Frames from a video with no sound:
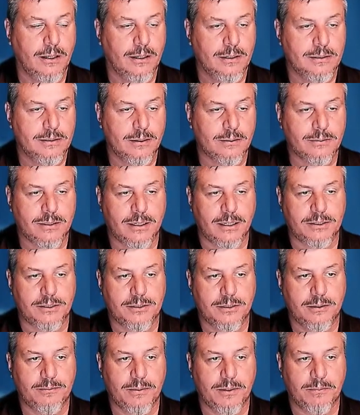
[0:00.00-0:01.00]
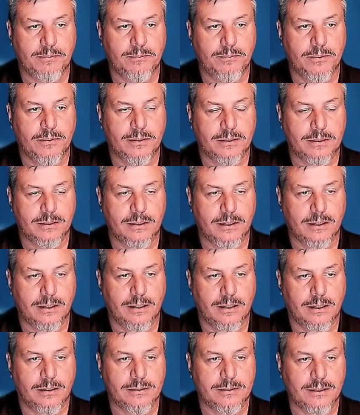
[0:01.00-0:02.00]
something
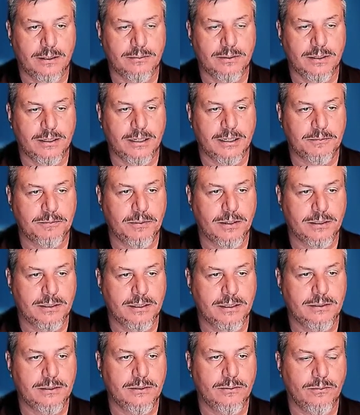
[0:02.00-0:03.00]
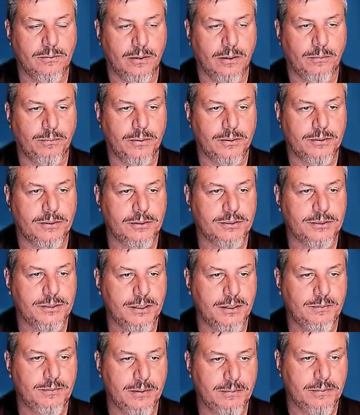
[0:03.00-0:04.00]
that's plugged into where a printer
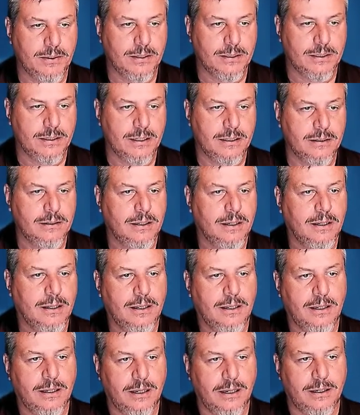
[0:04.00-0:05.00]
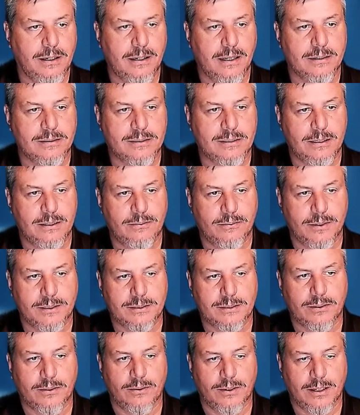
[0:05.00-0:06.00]
should be plugged in, and now see
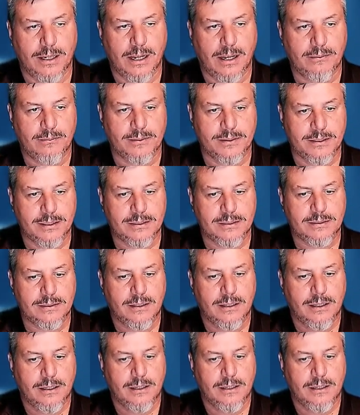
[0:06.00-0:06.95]
what's going on with this.